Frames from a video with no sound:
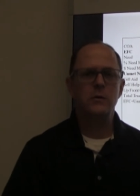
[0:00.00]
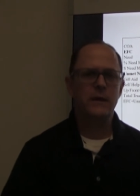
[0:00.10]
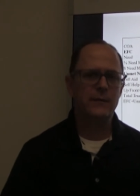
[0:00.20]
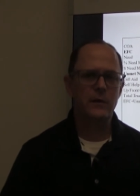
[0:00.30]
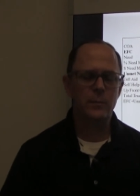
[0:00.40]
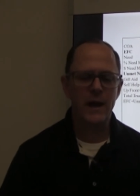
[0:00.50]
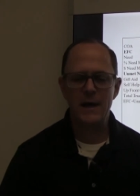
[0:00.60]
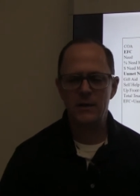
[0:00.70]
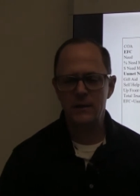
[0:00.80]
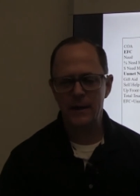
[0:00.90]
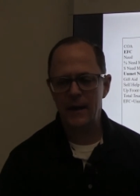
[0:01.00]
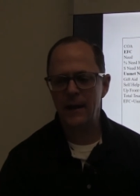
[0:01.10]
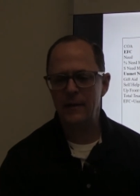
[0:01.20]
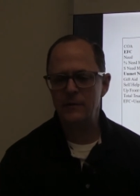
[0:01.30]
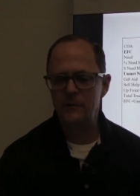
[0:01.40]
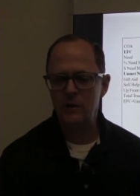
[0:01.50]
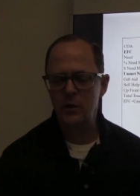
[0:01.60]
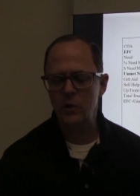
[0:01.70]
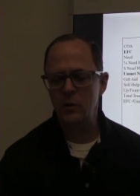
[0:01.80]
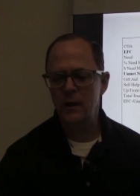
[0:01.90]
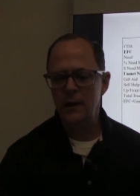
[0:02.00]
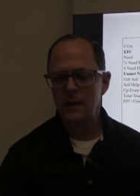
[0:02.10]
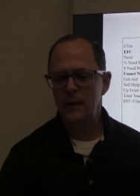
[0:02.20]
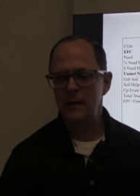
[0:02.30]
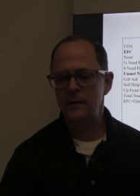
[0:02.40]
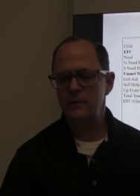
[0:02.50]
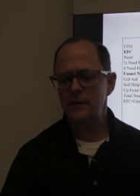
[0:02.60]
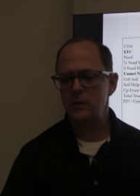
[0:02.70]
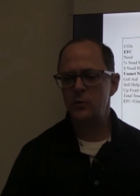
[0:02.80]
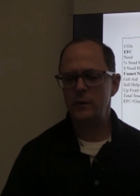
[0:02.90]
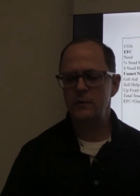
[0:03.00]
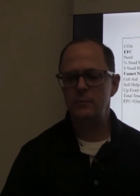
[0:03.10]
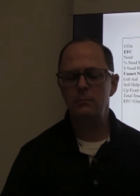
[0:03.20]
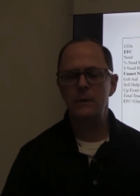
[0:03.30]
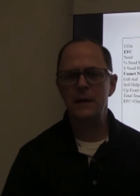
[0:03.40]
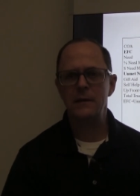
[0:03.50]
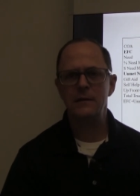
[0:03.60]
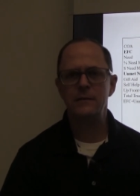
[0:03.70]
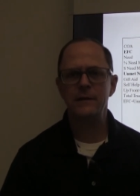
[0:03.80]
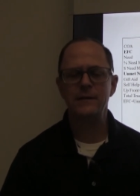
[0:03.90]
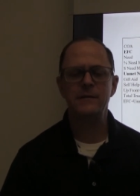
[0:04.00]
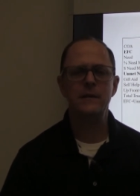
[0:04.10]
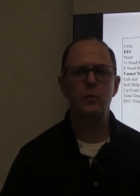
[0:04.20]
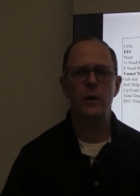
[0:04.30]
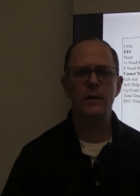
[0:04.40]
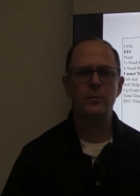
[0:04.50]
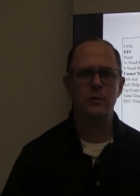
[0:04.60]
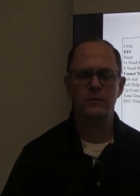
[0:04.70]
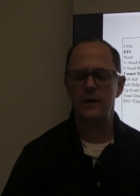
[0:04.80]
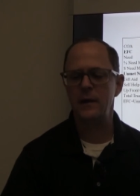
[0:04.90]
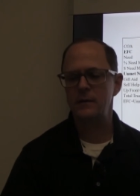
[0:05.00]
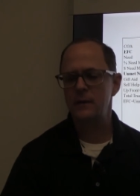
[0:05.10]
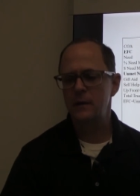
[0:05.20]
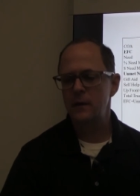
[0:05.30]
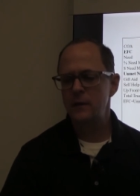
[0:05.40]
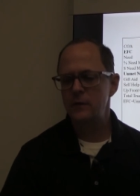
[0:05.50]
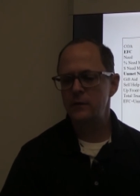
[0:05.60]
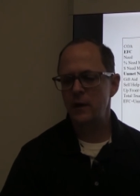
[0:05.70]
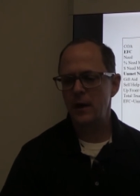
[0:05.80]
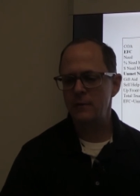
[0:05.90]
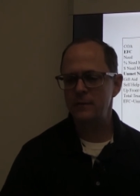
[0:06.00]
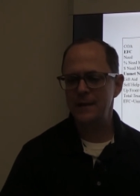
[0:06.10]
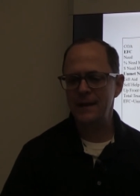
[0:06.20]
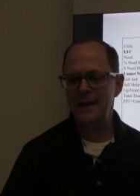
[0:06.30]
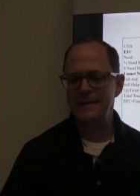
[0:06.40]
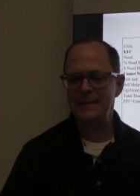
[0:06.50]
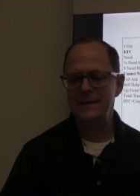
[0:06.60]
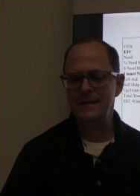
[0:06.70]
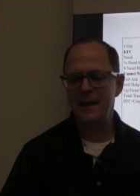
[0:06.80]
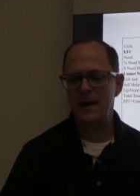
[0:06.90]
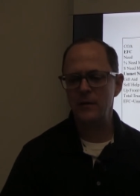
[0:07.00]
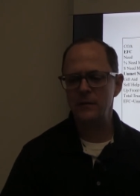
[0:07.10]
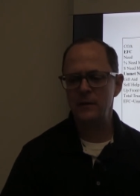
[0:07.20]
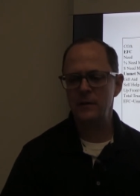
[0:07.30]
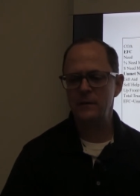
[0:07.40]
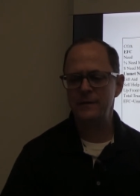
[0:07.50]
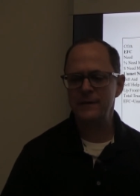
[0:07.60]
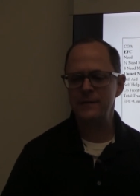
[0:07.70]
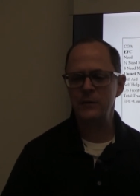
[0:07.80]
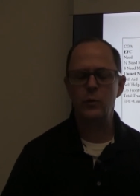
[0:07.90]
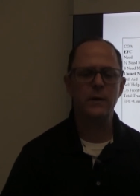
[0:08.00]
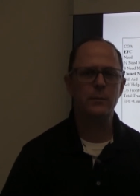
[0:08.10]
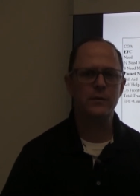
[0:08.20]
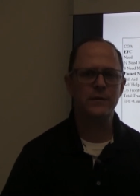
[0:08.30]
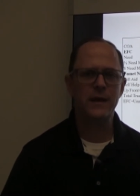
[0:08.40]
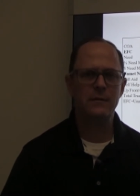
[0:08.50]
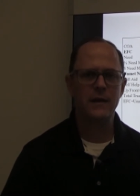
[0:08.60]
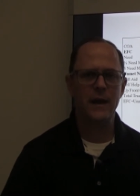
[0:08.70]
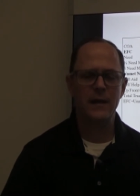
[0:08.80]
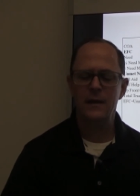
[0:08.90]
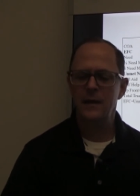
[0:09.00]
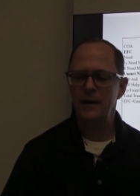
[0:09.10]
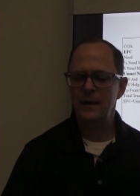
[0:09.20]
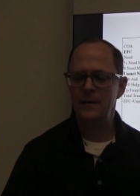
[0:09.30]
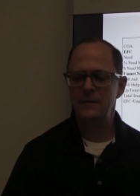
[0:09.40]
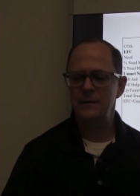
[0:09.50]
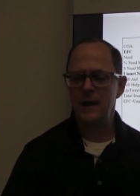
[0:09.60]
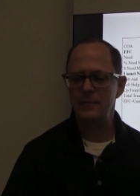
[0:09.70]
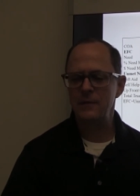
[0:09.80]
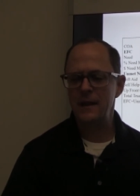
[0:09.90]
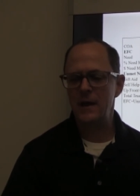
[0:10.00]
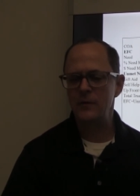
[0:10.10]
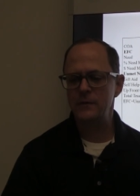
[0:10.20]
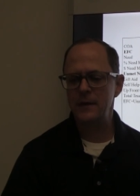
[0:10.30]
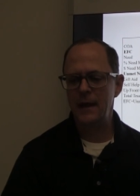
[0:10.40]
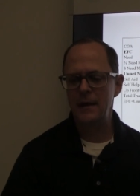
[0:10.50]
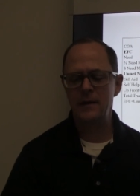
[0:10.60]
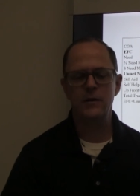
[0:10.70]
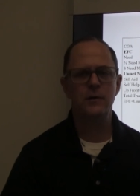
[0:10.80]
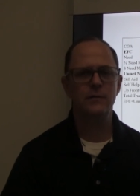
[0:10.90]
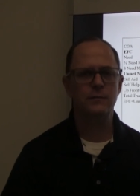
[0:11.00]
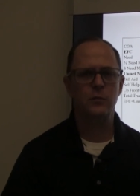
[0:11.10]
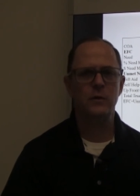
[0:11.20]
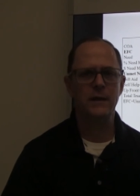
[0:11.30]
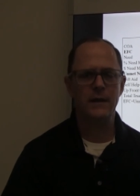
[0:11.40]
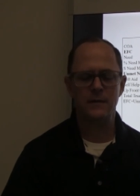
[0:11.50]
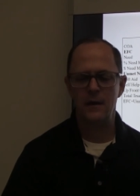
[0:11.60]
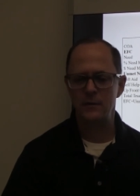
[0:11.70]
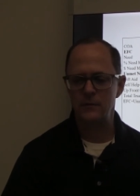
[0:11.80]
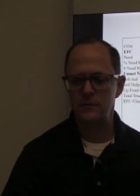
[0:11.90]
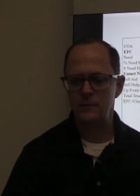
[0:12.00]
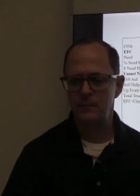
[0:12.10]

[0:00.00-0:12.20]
giving pattern at ASU is that they're going to meet 61%. So of the $19,000, 61% of that is $11,848.